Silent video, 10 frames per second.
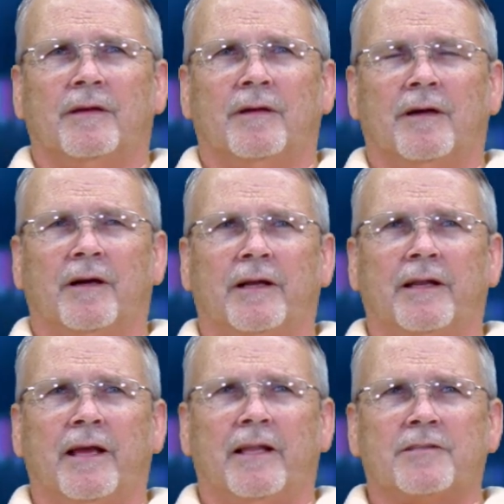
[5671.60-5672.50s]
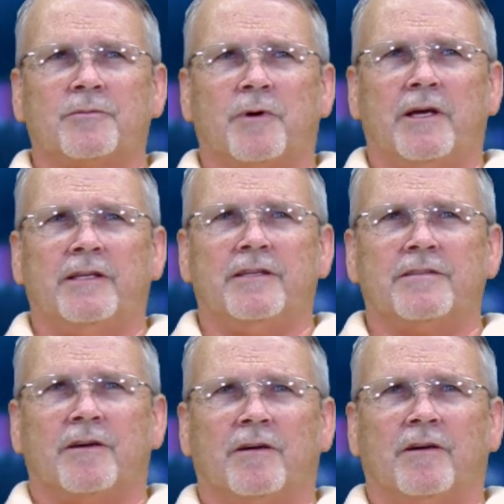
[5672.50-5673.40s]
All right, Alex White
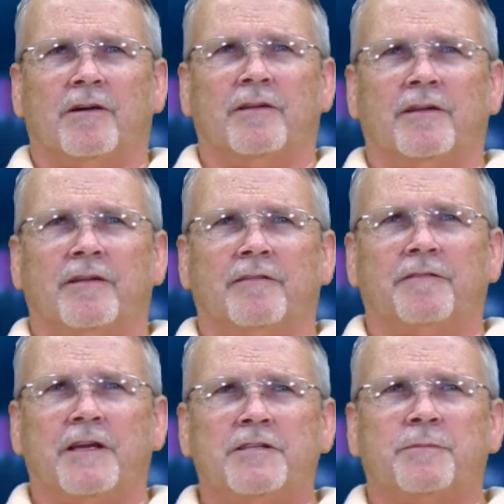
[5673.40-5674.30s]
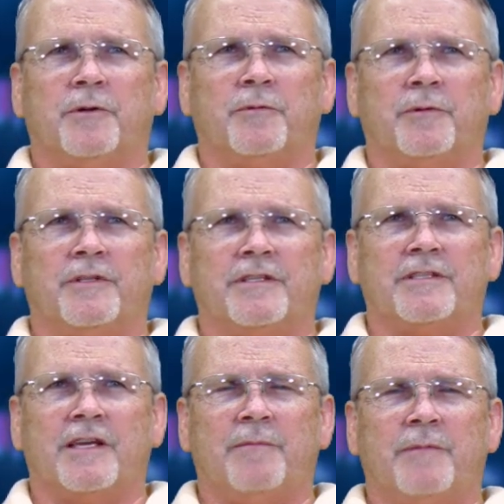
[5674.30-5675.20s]
is on Facebook with the
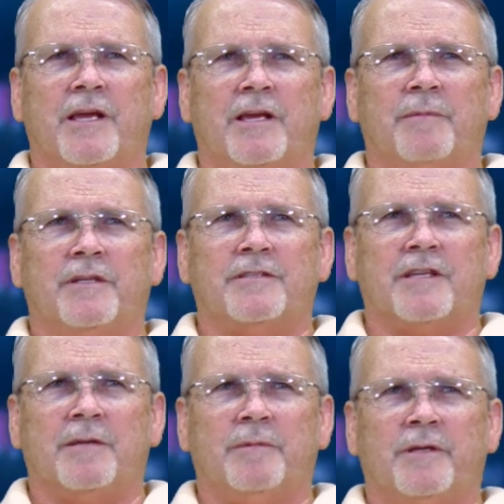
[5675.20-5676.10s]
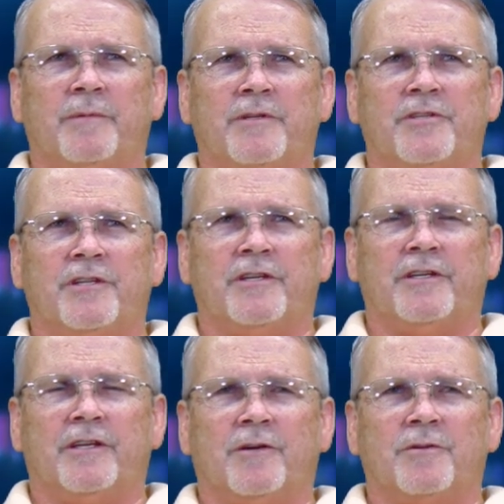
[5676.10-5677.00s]
same name and same image. There
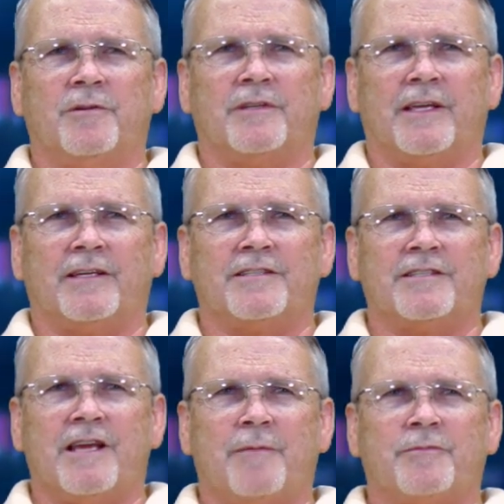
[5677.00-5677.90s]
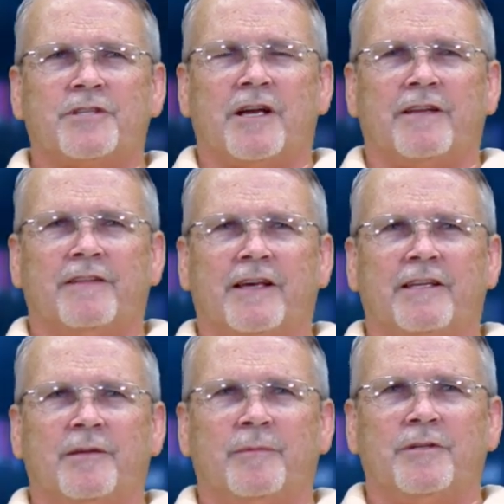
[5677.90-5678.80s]
you go. Take a snapshot of
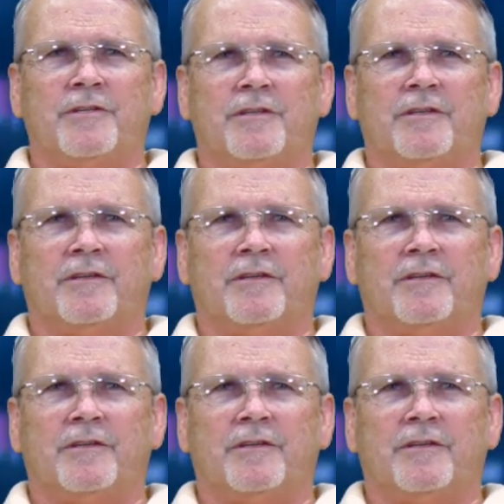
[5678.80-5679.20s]
that image.